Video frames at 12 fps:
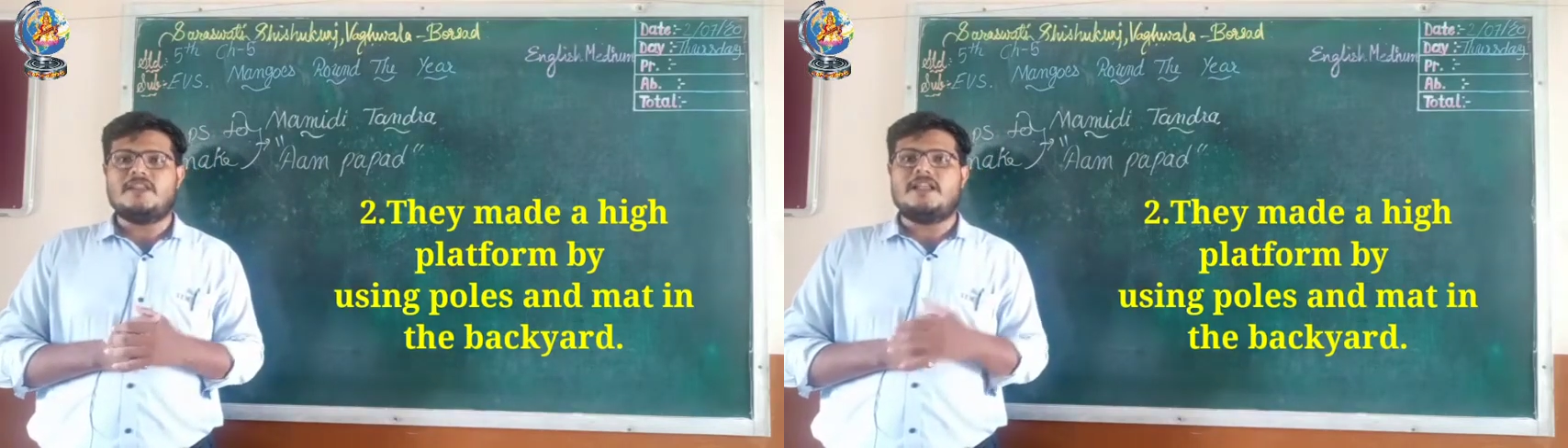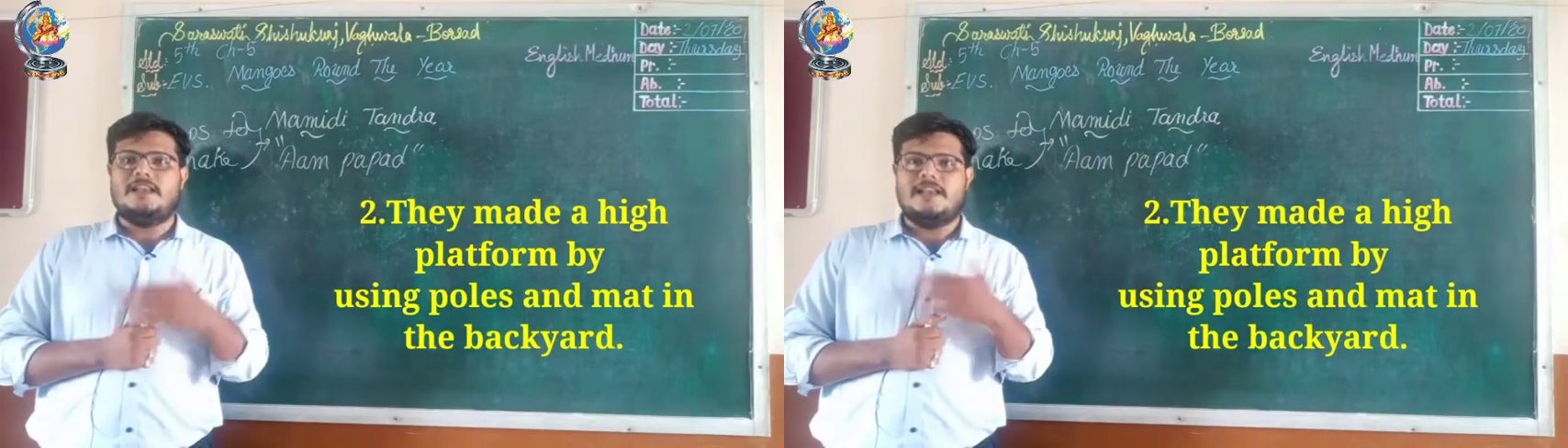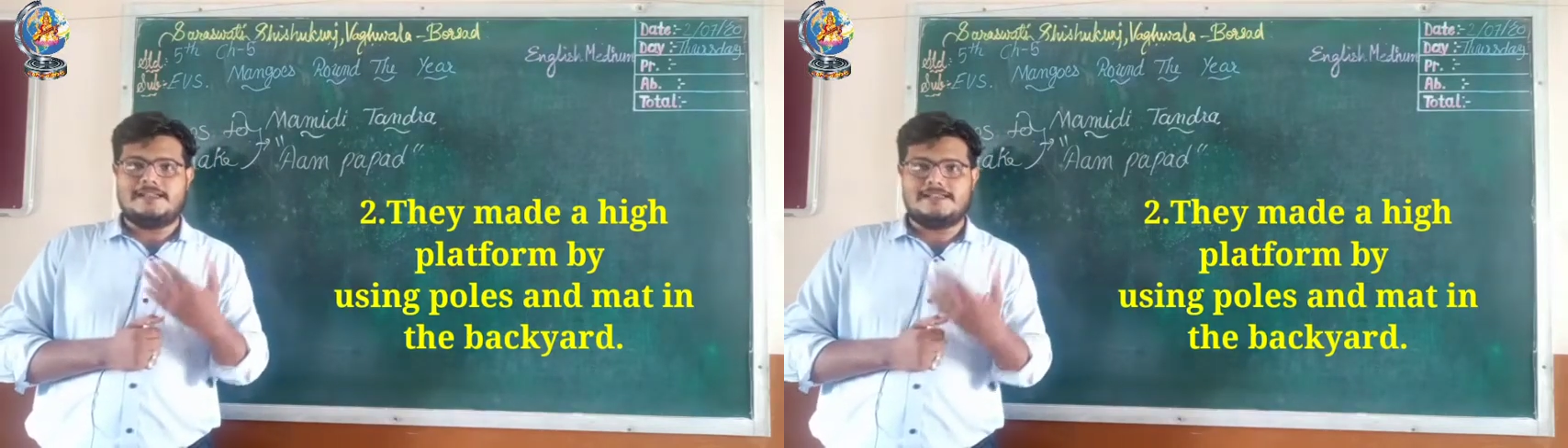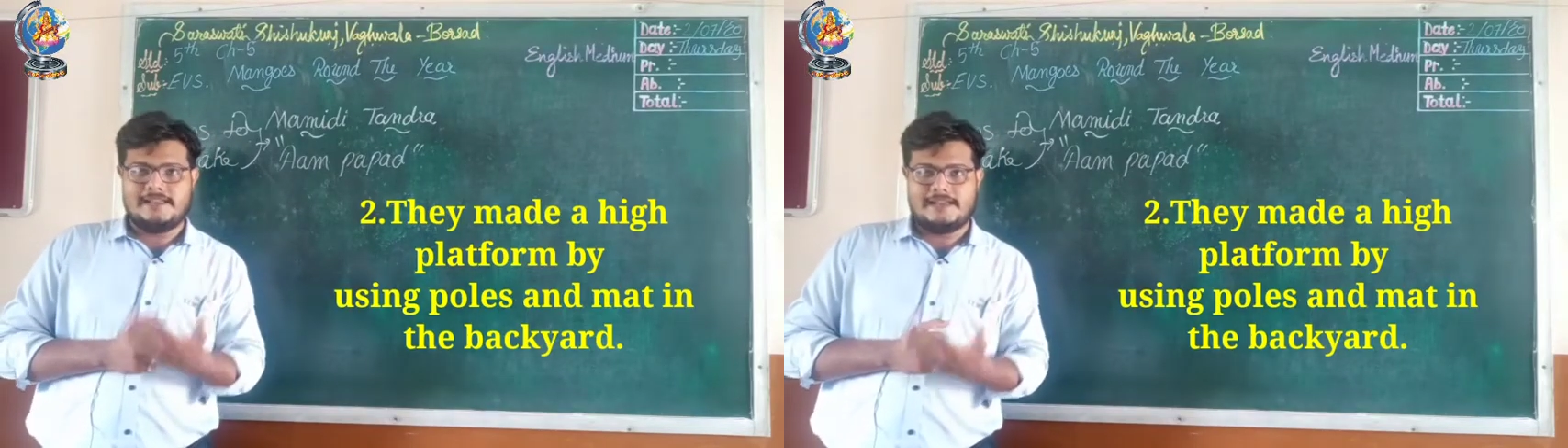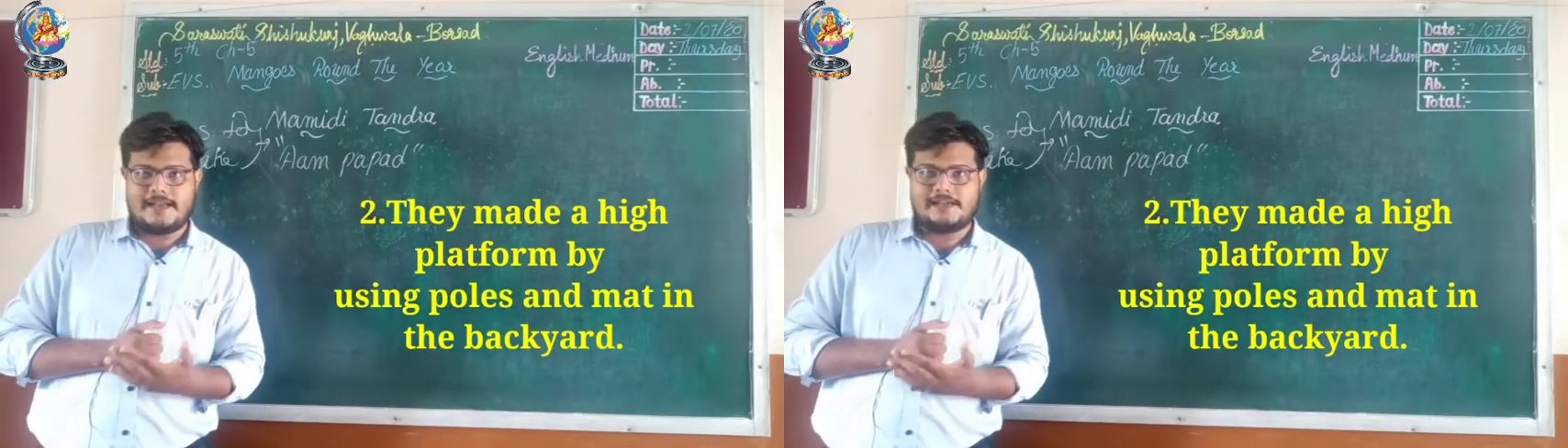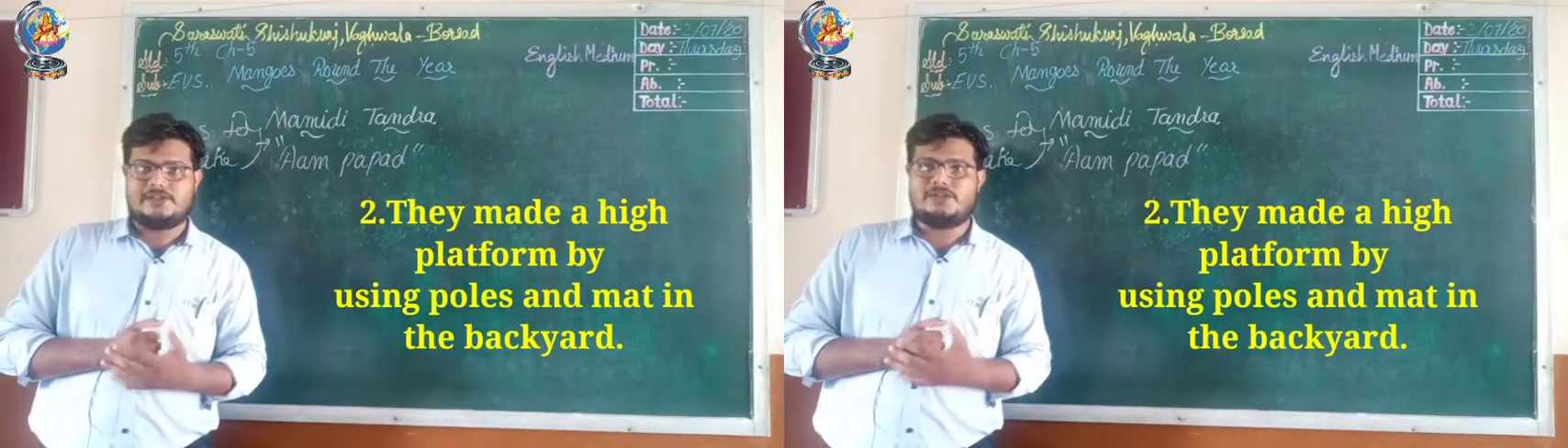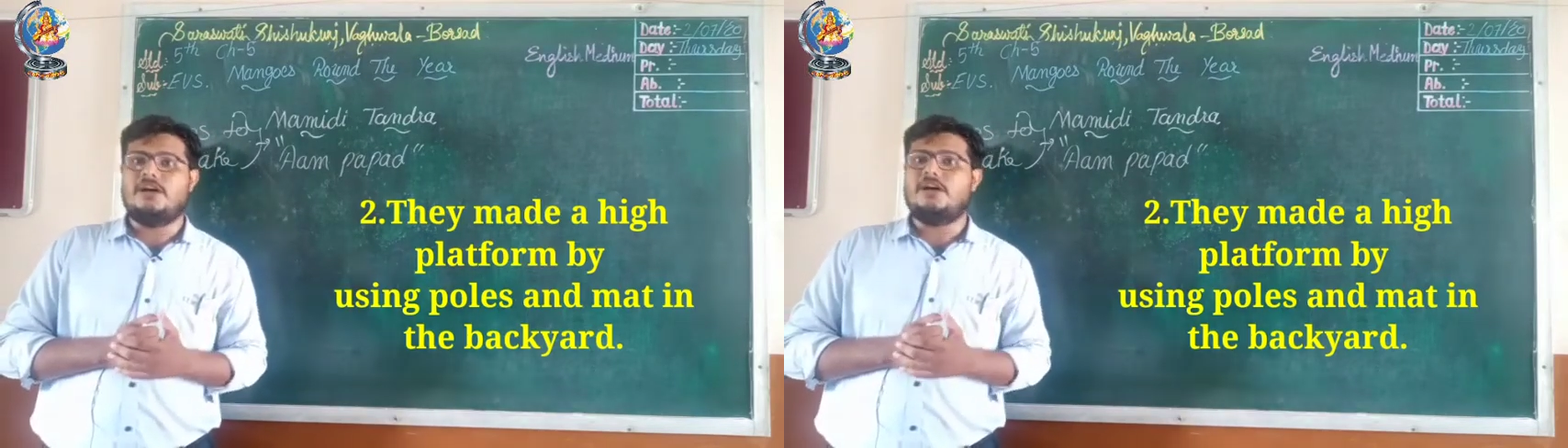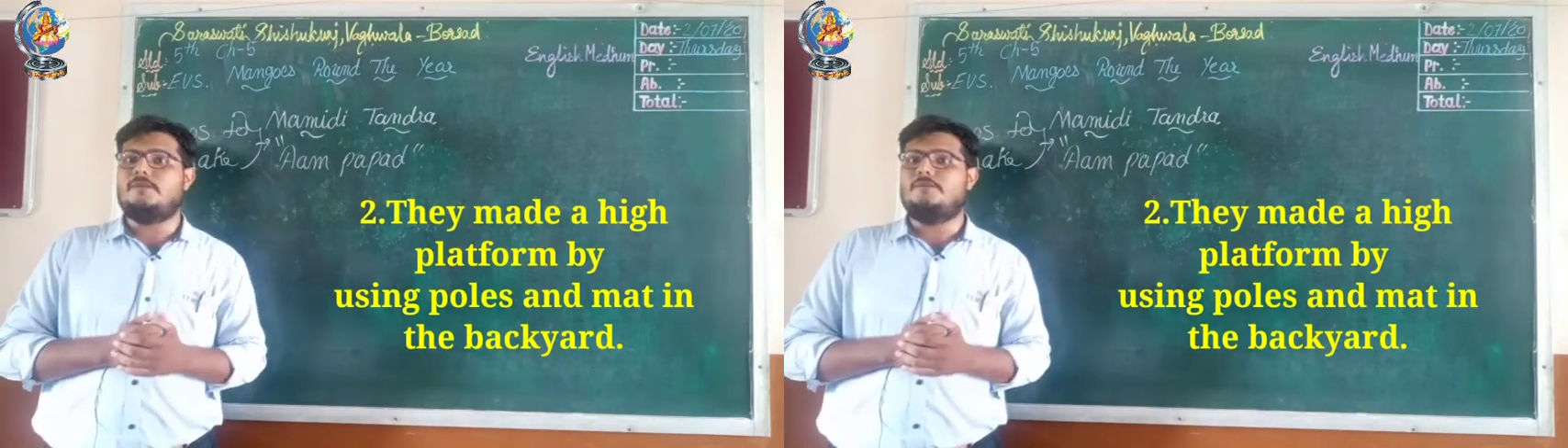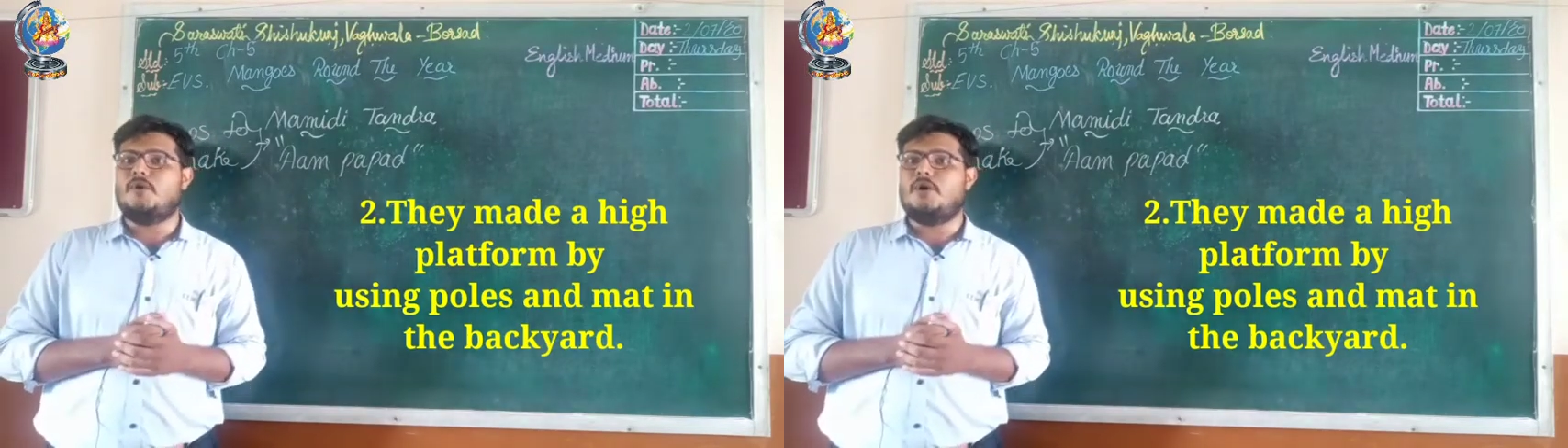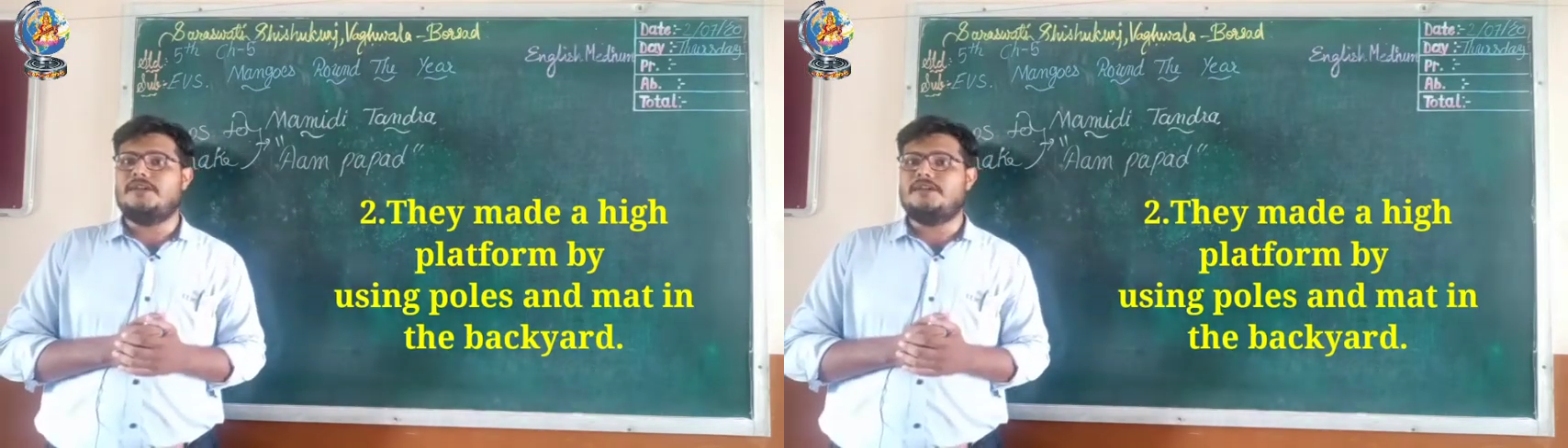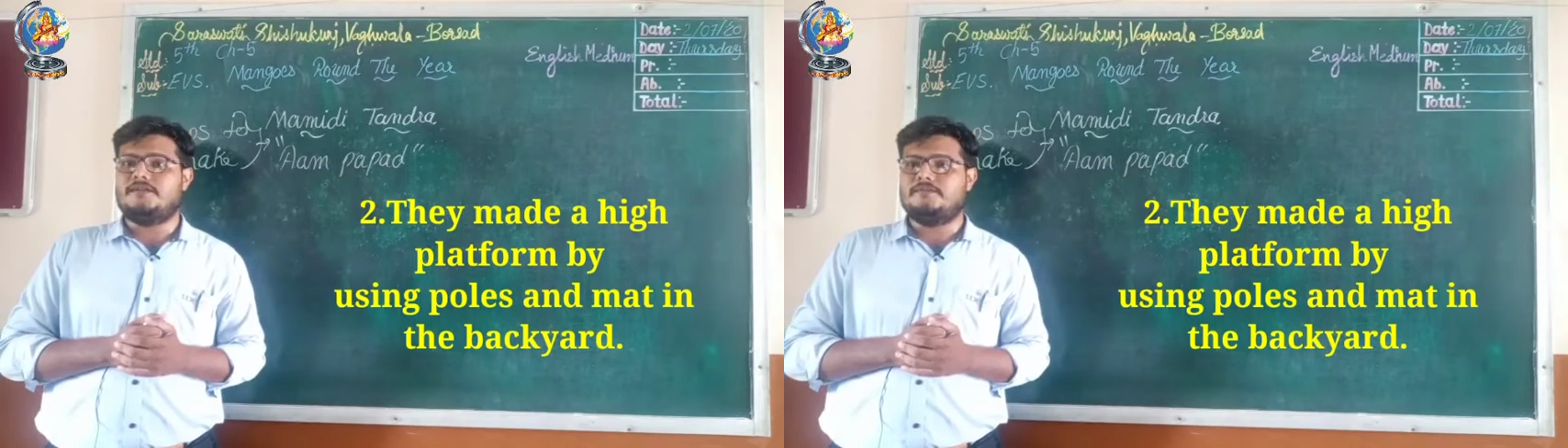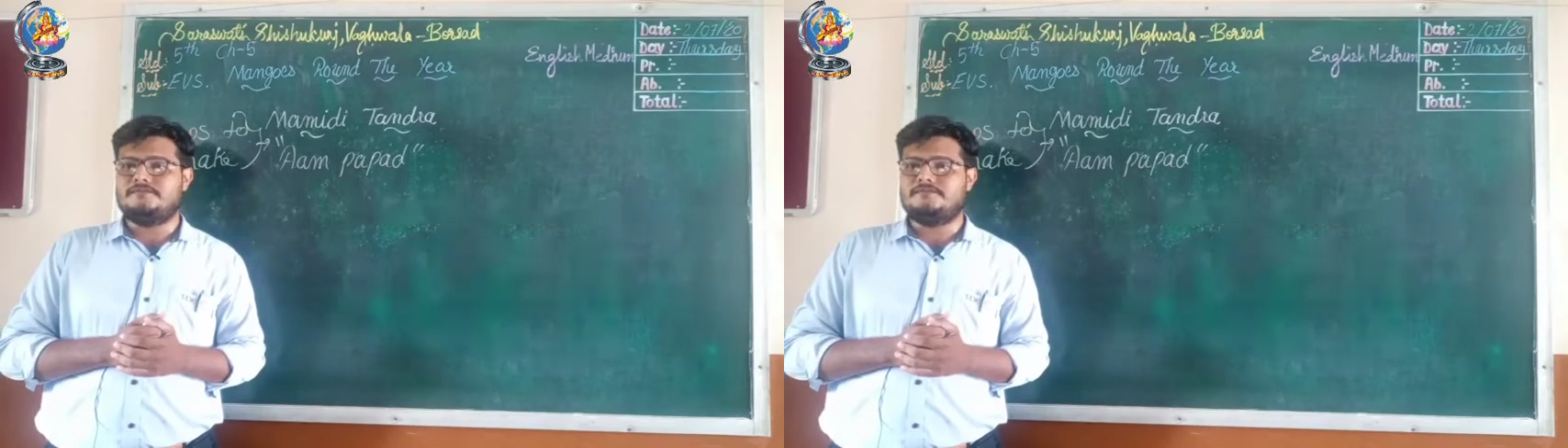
Let's see next third point.